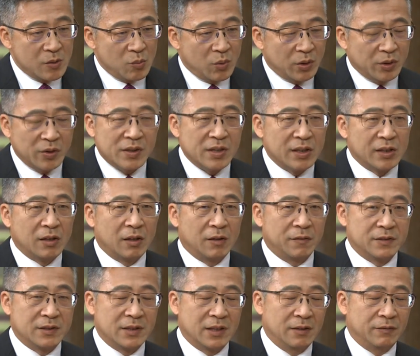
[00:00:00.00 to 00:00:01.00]
what do you think of,
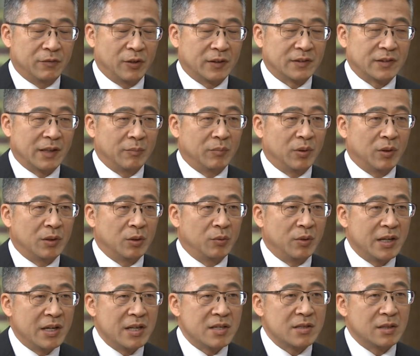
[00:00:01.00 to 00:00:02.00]
say, for example, the
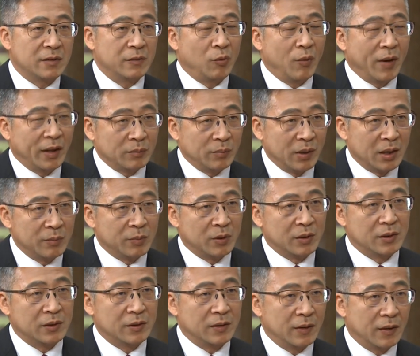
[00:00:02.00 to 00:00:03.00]
release of a white
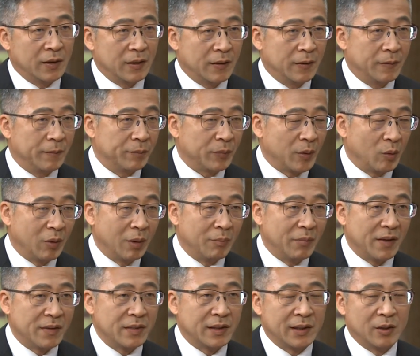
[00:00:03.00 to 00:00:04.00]
paper um, one
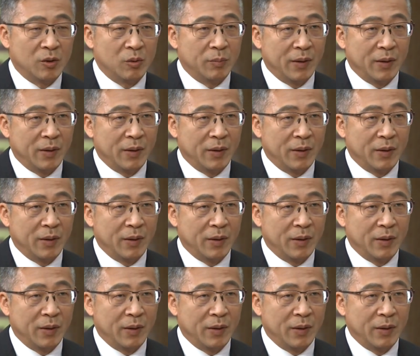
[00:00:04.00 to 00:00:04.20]
month ago